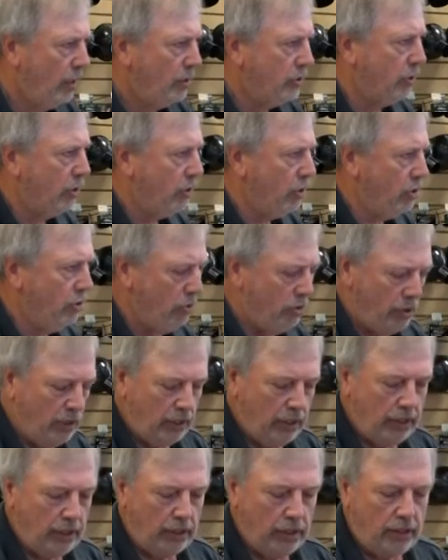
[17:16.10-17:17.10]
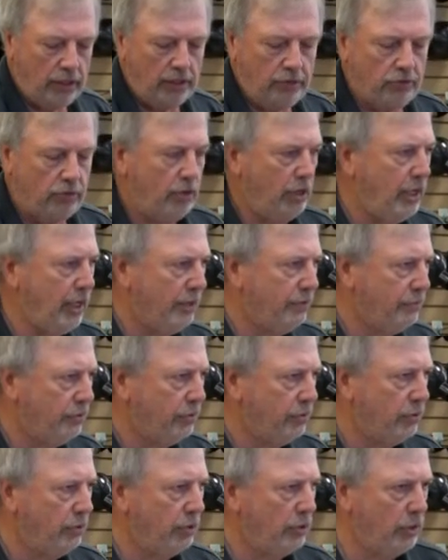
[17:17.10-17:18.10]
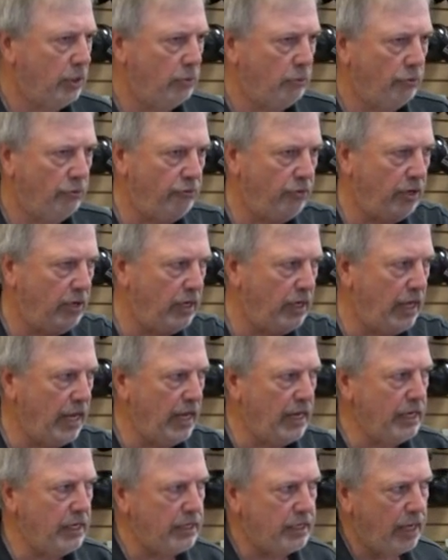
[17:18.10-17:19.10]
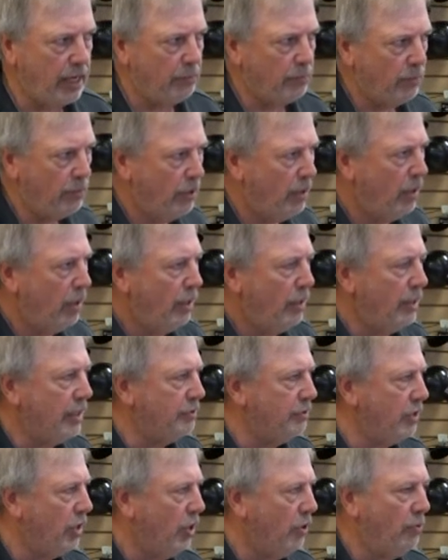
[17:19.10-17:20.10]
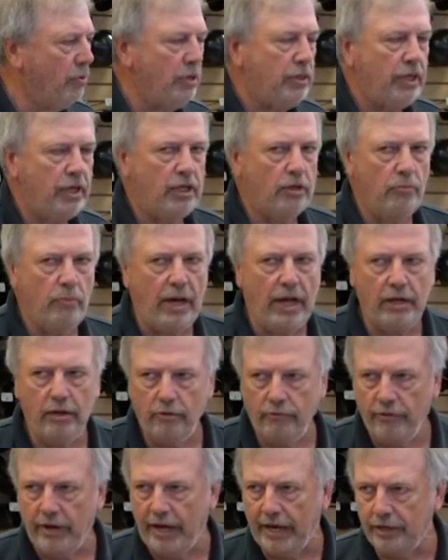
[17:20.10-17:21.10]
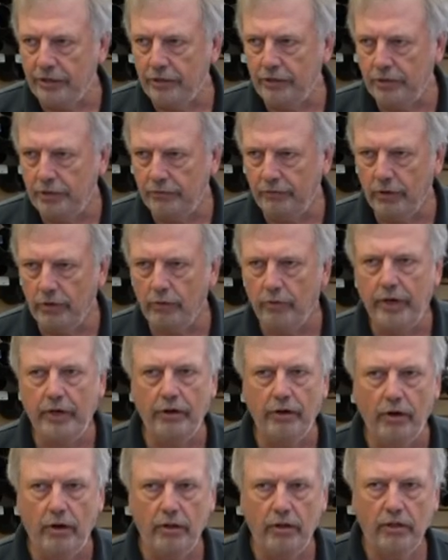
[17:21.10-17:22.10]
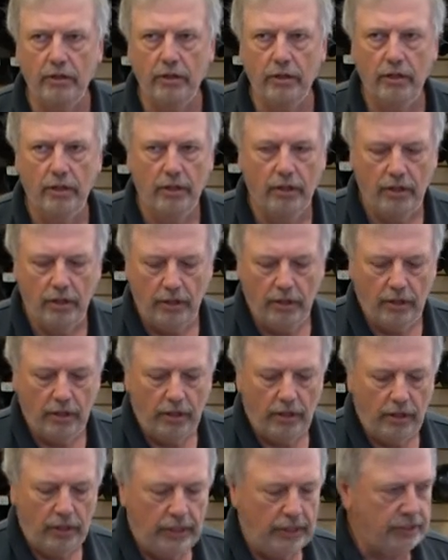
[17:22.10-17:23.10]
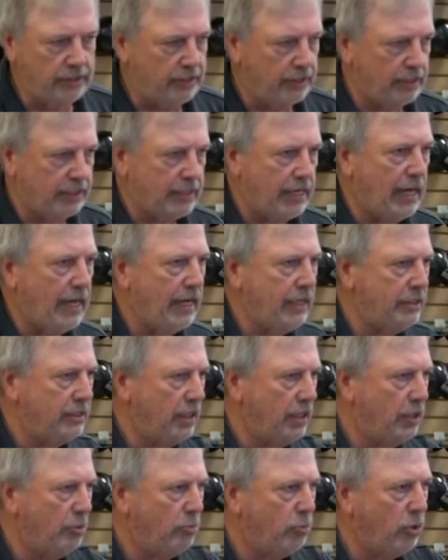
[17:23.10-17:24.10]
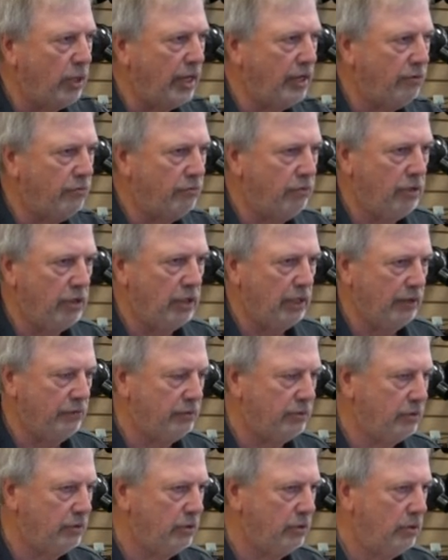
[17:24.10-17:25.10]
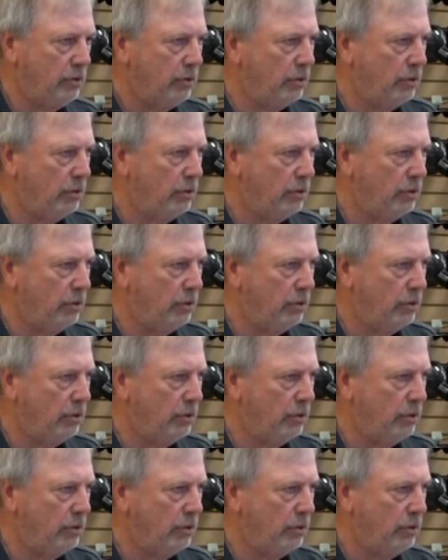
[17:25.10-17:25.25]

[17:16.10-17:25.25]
So you can get these lifts that will fit in any tape. That's the only thing the manufacturers have agreed on, is the size of the plate for the lifts.